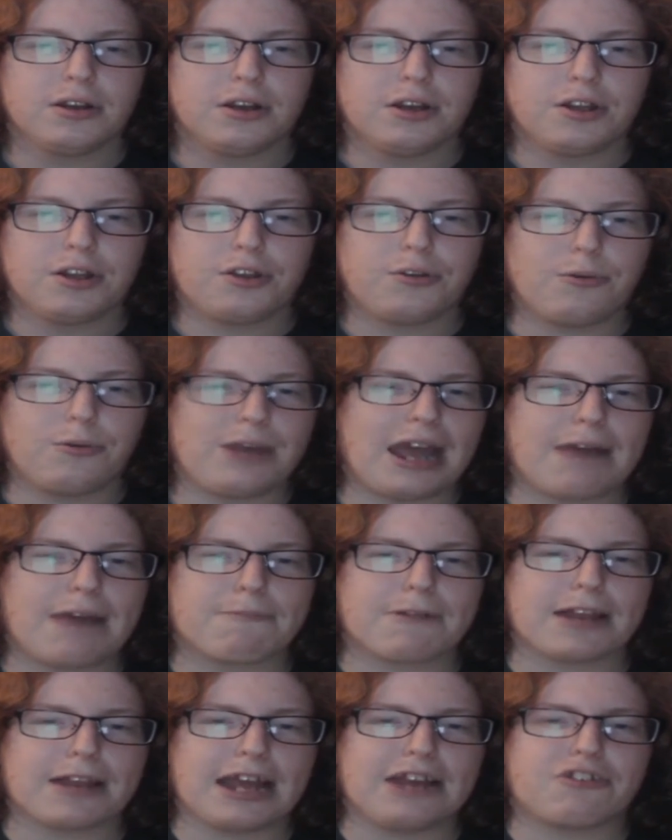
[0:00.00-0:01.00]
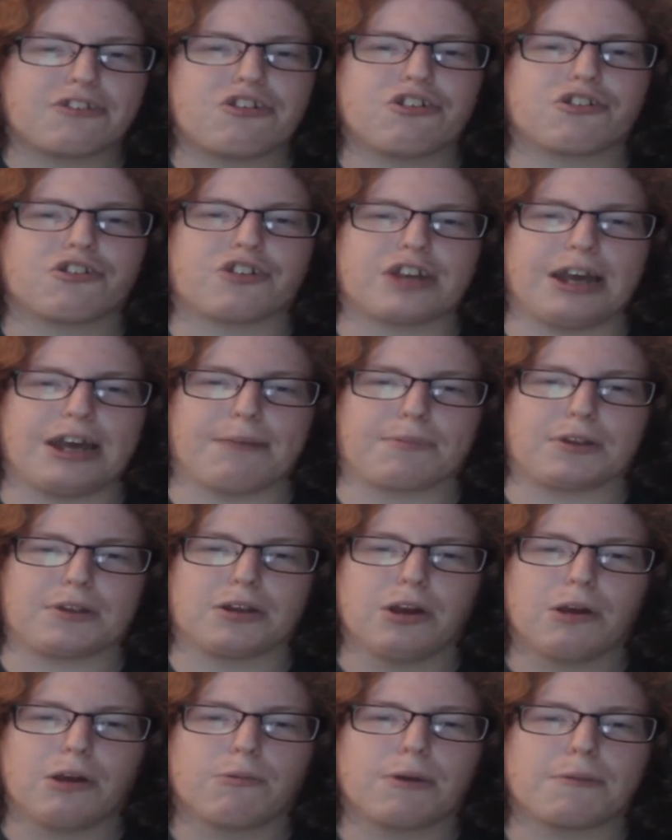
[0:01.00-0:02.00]
Do we have relationships
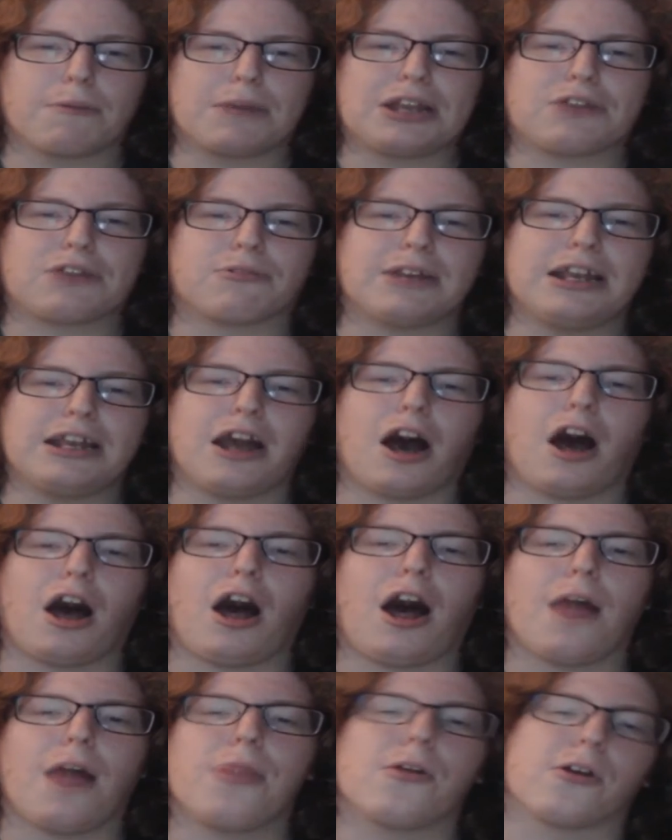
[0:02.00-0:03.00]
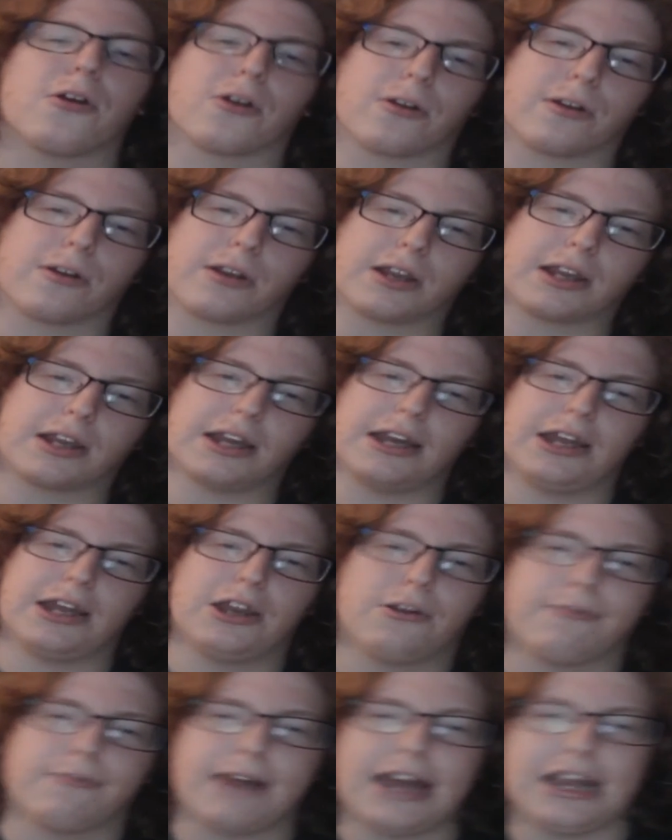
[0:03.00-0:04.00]
where we treat others in
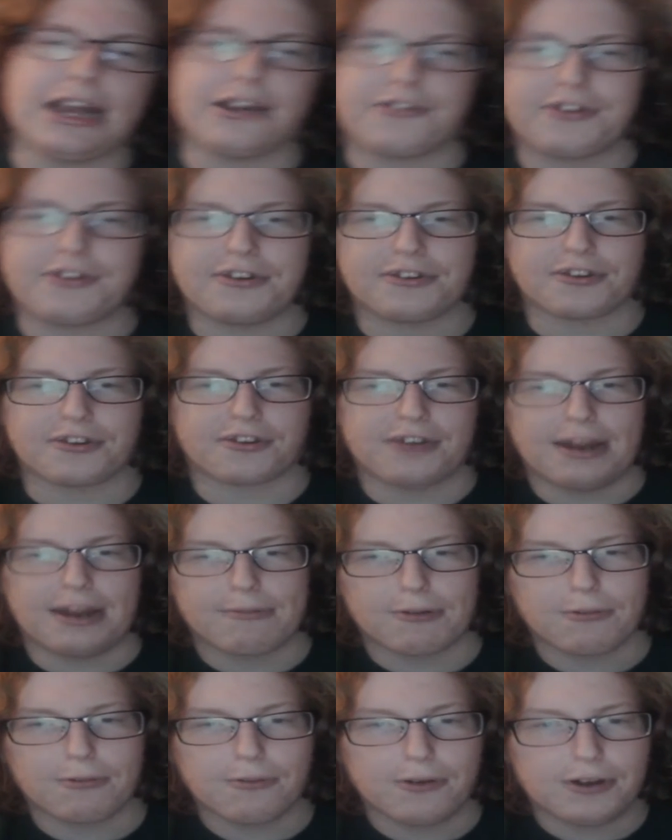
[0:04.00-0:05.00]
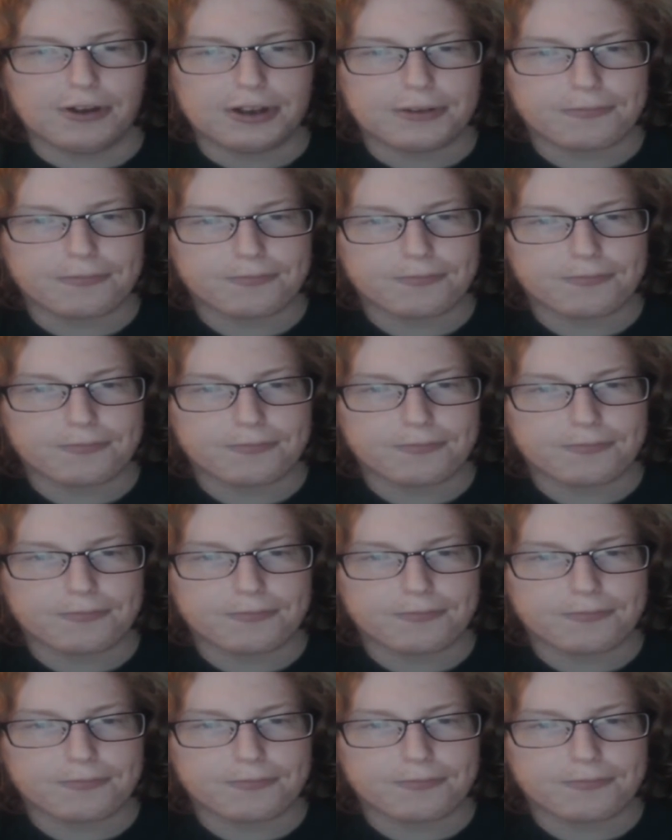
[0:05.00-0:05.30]
a way Jesus never would?